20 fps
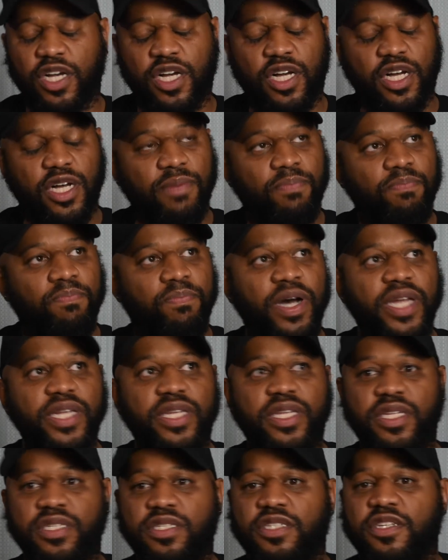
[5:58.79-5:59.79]

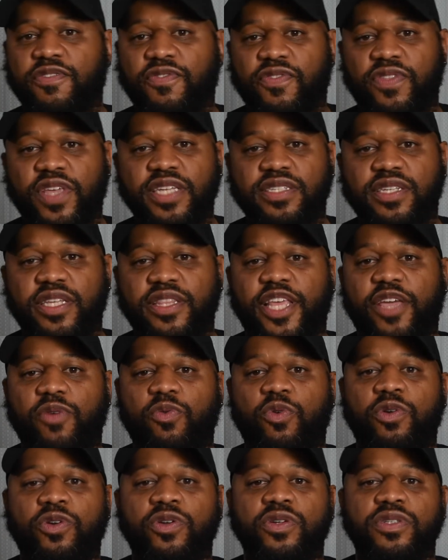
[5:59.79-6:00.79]
abundance of things that they were